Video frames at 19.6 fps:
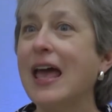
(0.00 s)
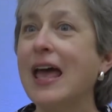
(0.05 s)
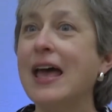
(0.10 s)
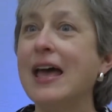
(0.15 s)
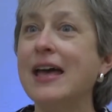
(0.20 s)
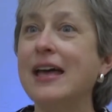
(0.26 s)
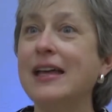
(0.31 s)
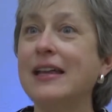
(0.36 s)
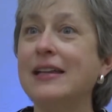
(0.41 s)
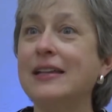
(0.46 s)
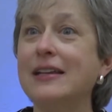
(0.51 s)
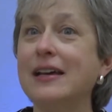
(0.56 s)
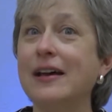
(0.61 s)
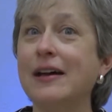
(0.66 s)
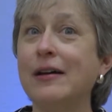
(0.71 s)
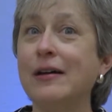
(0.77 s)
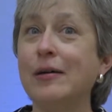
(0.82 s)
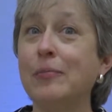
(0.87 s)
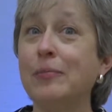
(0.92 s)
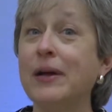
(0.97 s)
And
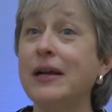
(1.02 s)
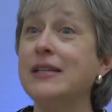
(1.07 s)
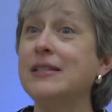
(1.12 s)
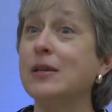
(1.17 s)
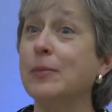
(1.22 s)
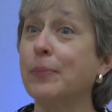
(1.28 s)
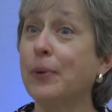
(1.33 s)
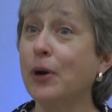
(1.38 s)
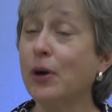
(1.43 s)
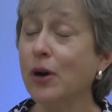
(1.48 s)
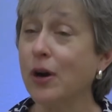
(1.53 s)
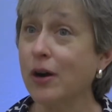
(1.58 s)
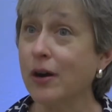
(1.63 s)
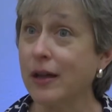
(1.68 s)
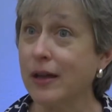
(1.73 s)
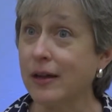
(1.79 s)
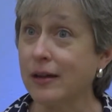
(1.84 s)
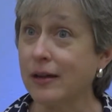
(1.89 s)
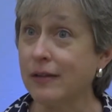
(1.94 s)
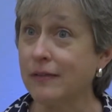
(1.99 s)
but as a part
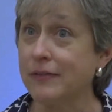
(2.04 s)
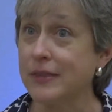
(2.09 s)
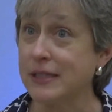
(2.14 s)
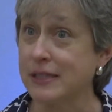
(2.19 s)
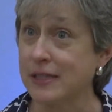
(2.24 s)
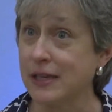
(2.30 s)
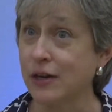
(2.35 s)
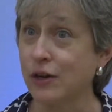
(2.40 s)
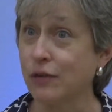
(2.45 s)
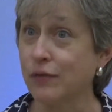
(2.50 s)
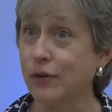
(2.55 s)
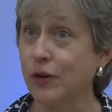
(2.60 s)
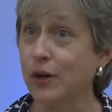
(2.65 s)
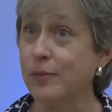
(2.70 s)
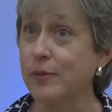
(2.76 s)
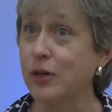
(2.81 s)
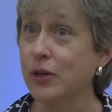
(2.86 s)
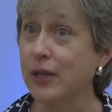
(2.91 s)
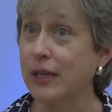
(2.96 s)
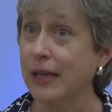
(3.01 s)
of the Center for
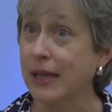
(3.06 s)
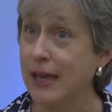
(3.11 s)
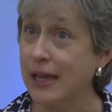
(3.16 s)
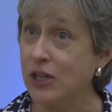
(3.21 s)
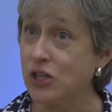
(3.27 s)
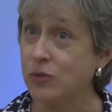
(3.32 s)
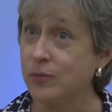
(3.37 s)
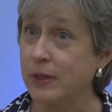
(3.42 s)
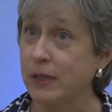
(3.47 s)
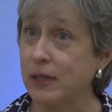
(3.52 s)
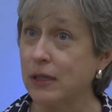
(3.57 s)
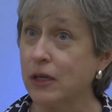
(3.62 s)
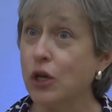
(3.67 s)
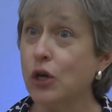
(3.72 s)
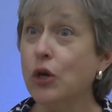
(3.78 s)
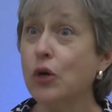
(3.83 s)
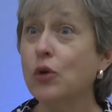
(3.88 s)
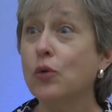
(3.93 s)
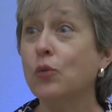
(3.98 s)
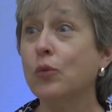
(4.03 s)
Community Engagement,
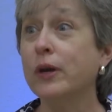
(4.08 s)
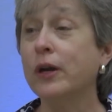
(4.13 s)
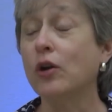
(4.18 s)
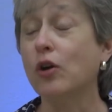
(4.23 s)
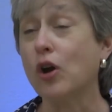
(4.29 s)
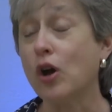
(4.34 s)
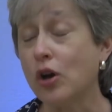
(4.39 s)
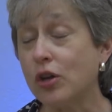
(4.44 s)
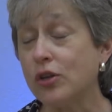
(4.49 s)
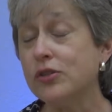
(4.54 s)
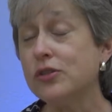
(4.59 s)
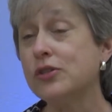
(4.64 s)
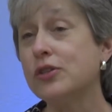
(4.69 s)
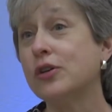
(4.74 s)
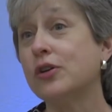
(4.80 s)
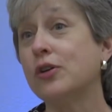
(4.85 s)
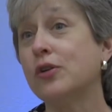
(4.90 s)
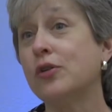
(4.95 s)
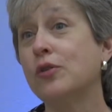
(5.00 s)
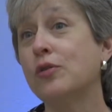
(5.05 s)
we are
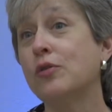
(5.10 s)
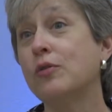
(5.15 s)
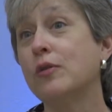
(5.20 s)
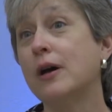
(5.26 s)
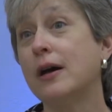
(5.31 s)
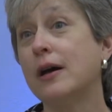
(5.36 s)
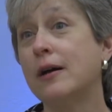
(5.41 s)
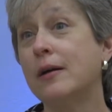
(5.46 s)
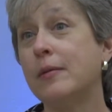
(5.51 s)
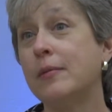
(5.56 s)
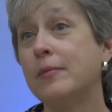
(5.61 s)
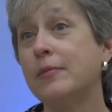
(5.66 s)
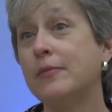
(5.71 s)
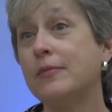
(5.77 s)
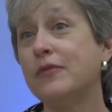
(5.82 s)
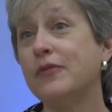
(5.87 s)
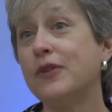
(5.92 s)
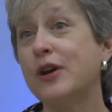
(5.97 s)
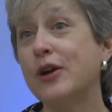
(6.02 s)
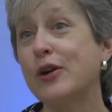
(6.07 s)
also
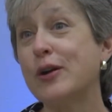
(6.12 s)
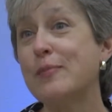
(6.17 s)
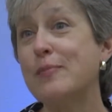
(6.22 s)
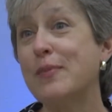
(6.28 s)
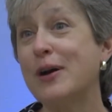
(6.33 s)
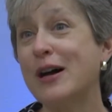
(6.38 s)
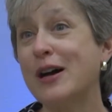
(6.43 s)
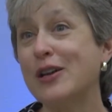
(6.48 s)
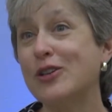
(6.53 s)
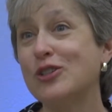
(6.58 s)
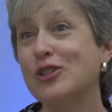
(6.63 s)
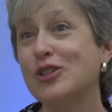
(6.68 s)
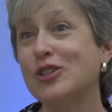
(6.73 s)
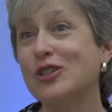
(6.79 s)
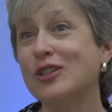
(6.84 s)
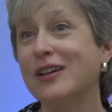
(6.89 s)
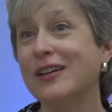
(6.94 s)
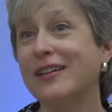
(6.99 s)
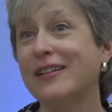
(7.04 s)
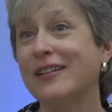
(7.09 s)
very much
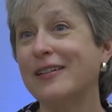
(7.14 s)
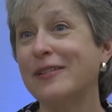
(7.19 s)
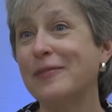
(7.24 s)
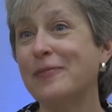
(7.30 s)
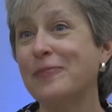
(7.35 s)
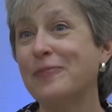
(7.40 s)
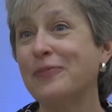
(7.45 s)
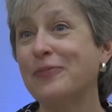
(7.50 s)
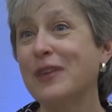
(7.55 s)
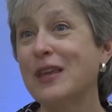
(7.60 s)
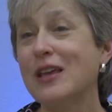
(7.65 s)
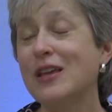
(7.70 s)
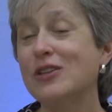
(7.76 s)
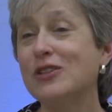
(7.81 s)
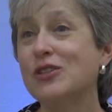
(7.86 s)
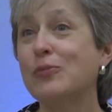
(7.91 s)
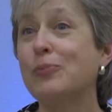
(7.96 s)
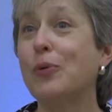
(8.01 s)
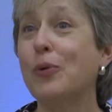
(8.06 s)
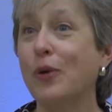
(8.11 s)

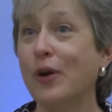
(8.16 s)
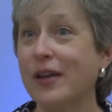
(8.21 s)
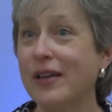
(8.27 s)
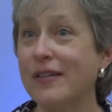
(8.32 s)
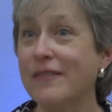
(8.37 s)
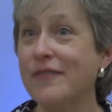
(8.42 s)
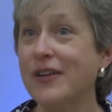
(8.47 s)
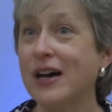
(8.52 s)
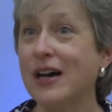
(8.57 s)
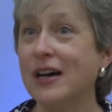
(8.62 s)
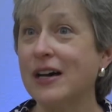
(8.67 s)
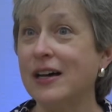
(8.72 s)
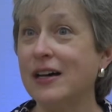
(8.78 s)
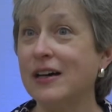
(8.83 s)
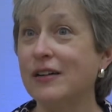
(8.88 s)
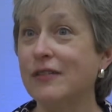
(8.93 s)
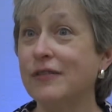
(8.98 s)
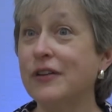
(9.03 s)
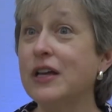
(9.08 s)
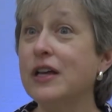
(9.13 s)
supportive
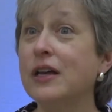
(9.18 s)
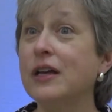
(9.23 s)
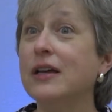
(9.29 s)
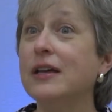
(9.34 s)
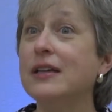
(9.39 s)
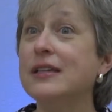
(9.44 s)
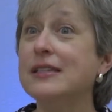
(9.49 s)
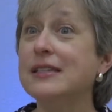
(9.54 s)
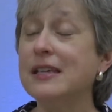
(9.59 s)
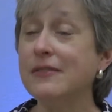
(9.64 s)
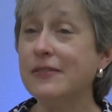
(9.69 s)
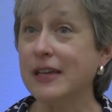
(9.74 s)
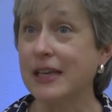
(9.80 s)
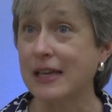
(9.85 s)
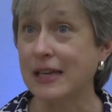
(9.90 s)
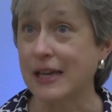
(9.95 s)
of civic